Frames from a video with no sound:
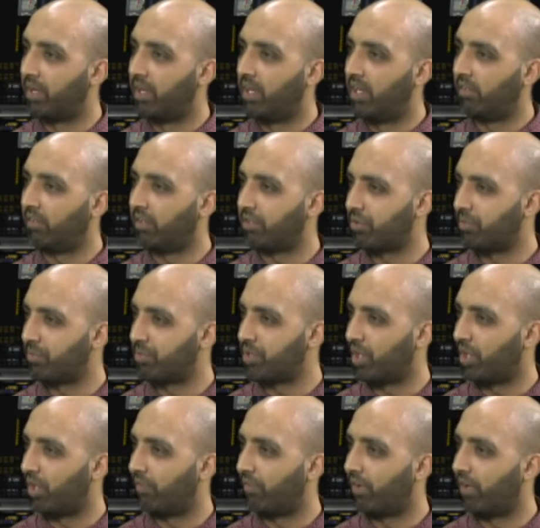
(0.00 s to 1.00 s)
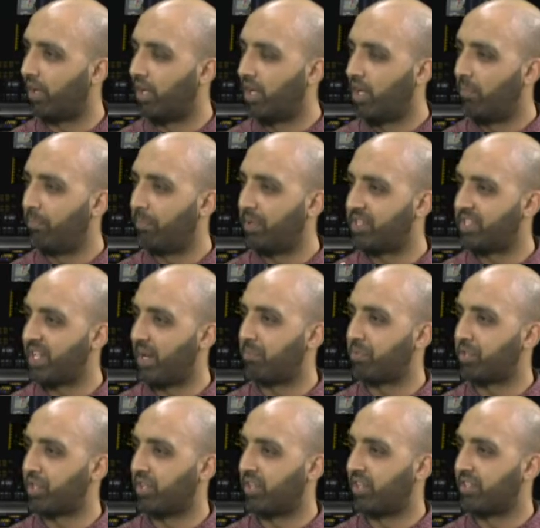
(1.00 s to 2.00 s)
There's some sort of a perception
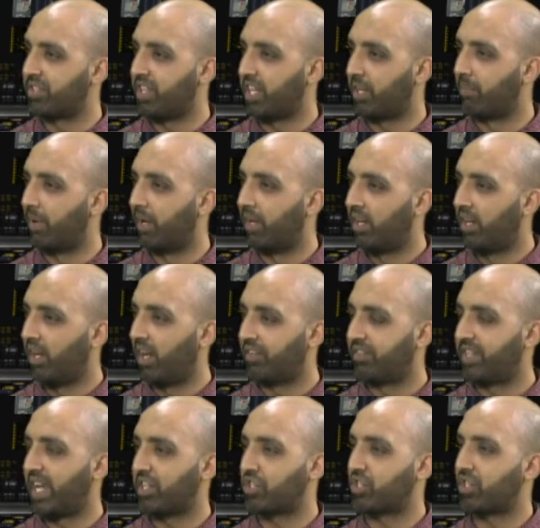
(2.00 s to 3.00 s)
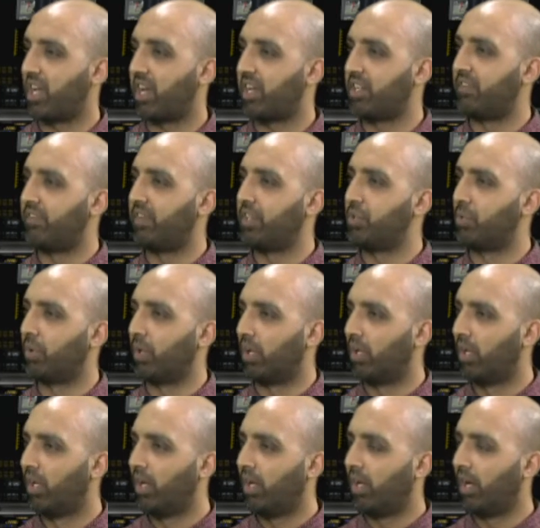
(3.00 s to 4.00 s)
and a stigma attached to that individual.
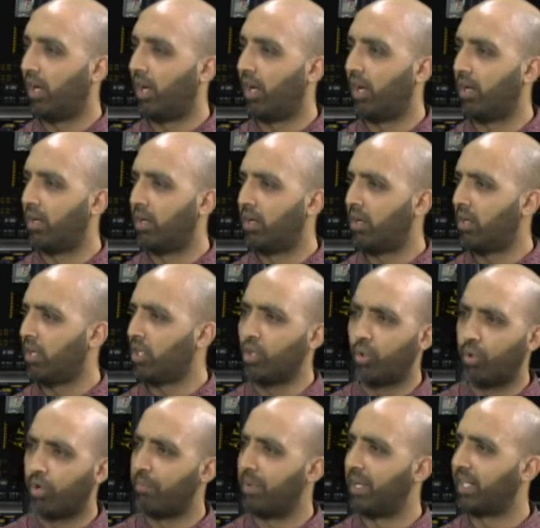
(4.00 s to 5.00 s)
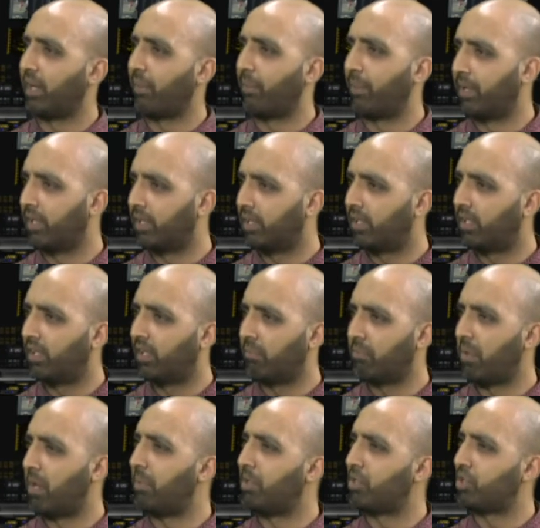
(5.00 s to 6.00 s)
You couldn't make it work.
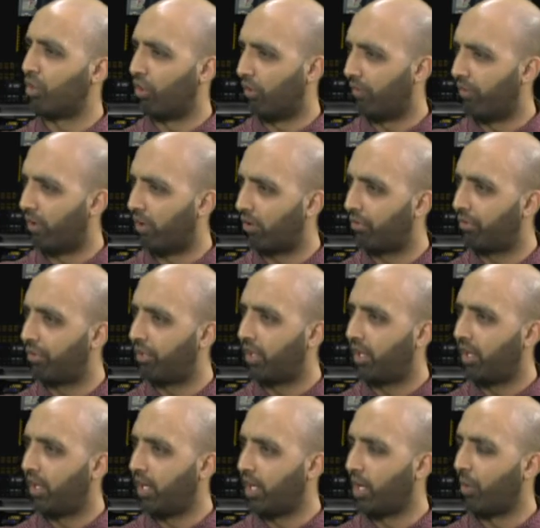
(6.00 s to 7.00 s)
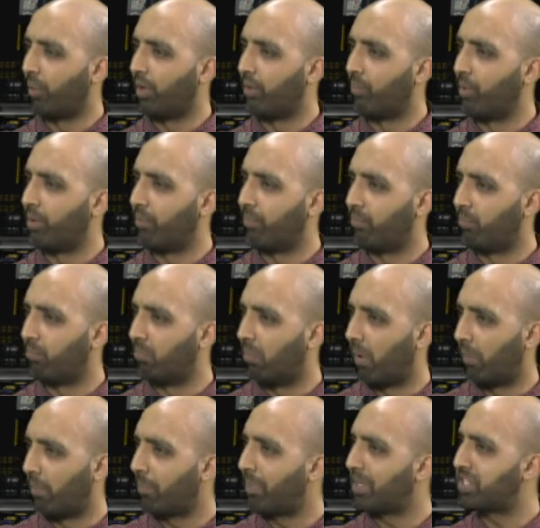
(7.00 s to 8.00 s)
Maybe it's your fault. You know, I'm
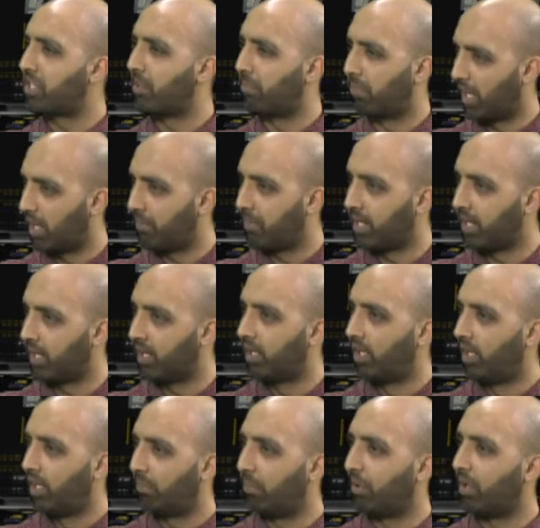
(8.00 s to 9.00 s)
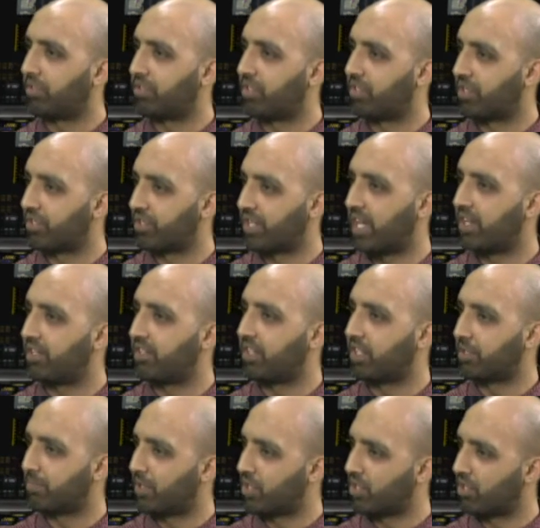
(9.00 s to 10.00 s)
not passing the blame here, but as a society,
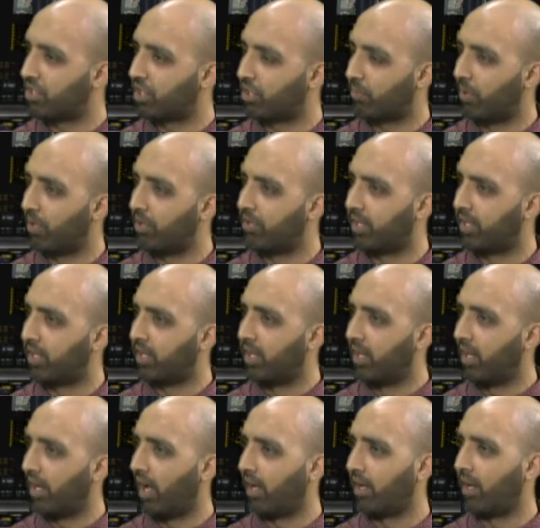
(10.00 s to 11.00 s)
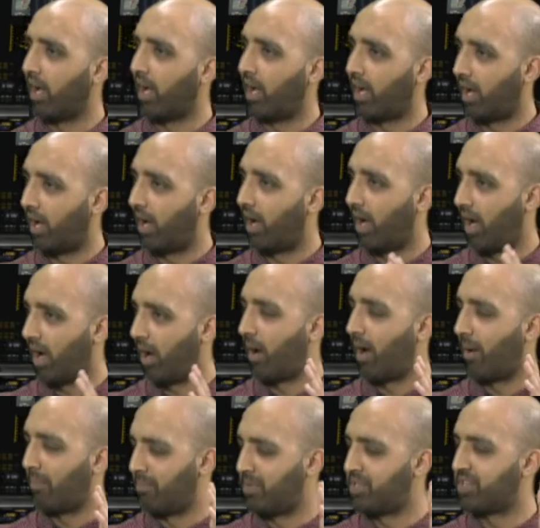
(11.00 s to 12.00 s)
especially the community, and
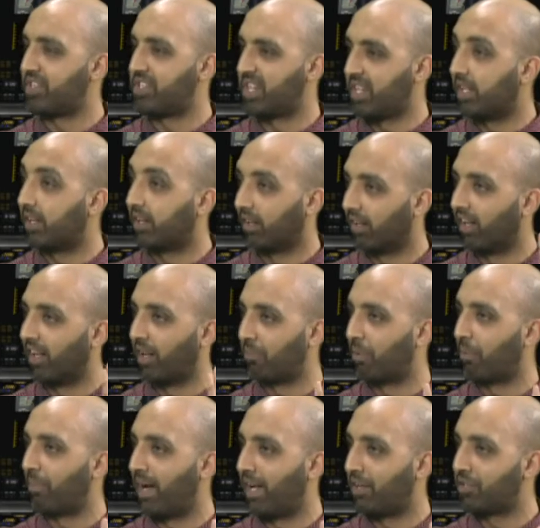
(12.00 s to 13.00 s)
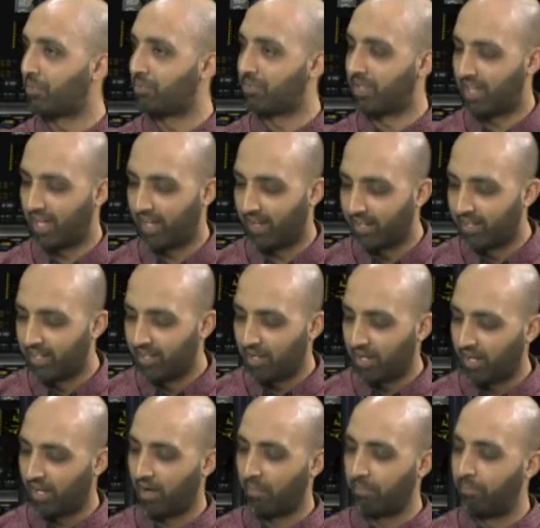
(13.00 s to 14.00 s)
I'm Mr. Cynical and I put my hands up to
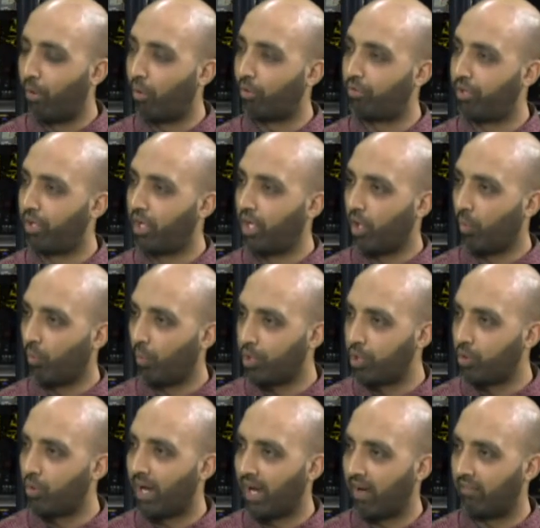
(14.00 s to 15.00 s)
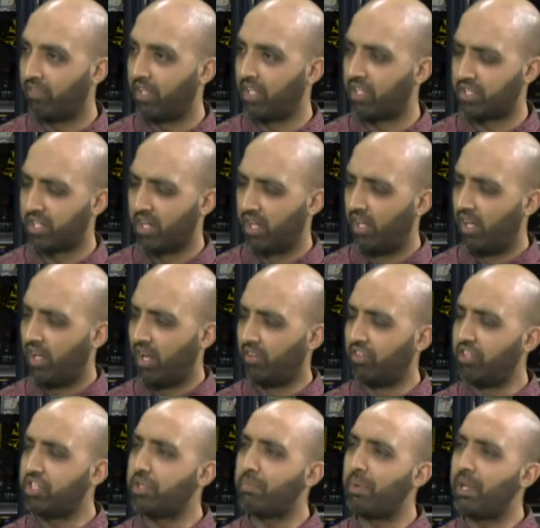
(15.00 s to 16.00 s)
that. But we do have this, and this
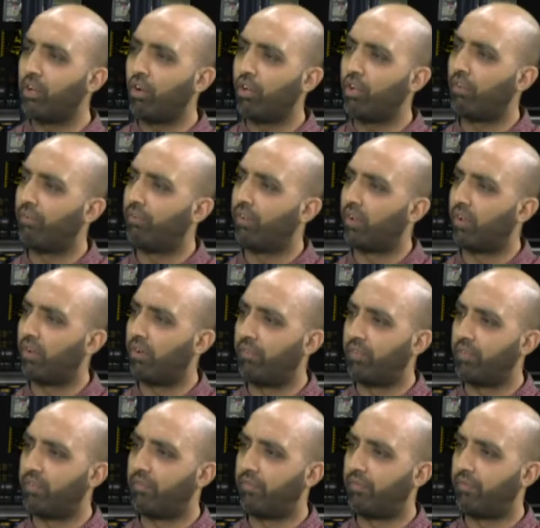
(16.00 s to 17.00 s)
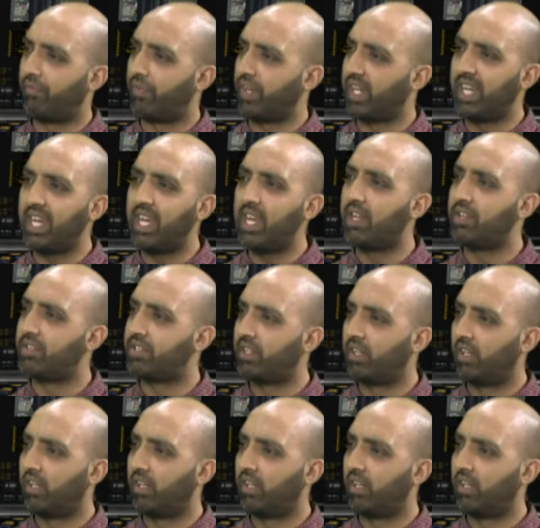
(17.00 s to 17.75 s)
has been going on for years.